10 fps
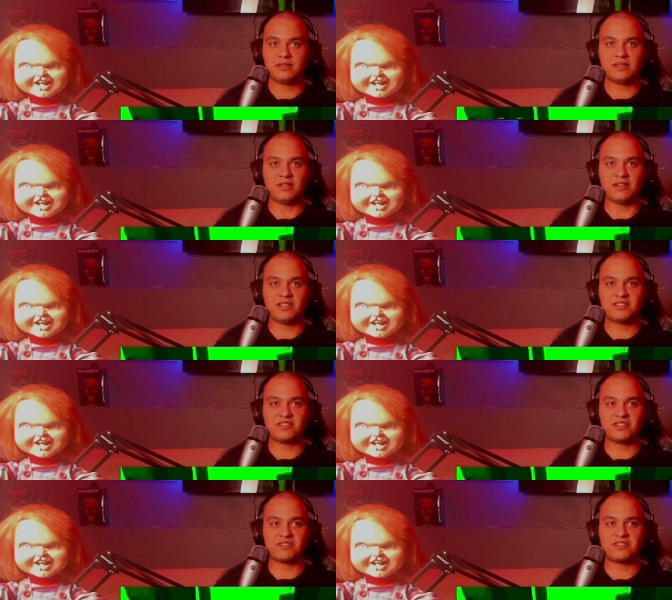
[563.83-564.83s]
Speaker 1: Oh, that's
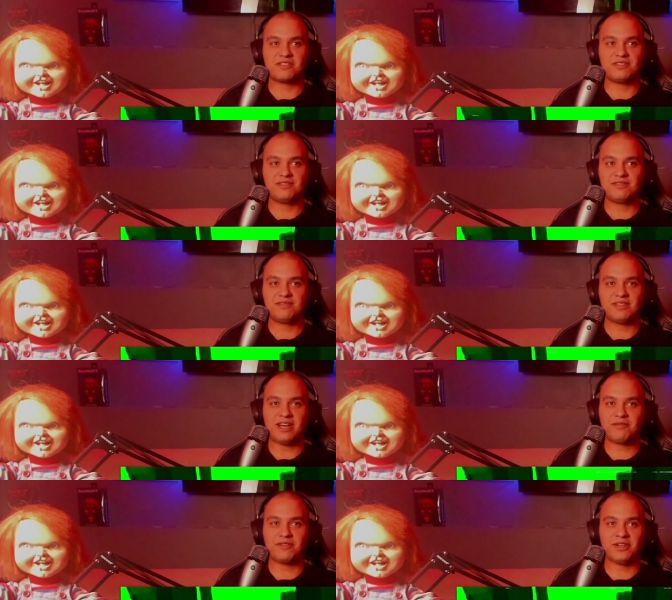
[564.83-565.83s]
just
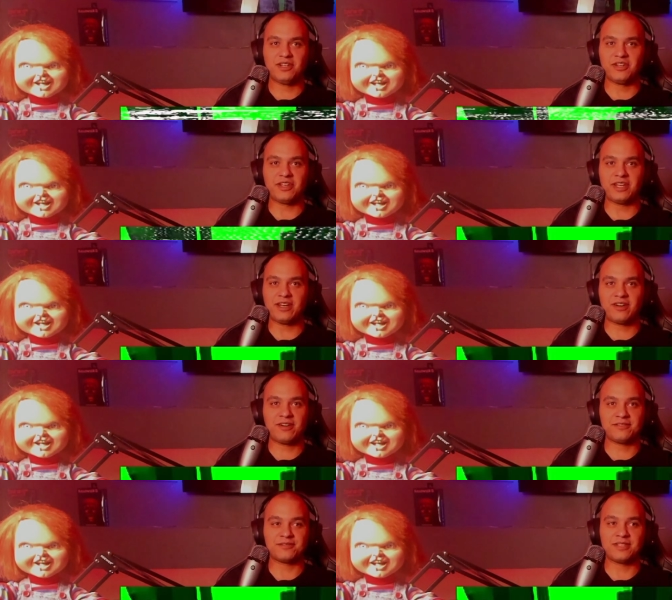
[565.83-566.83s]
not fun looking at
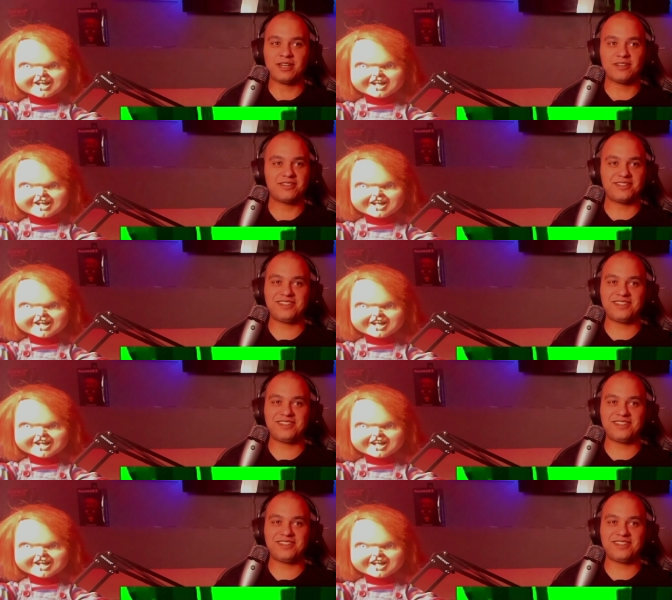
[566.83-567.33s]
all. I don't,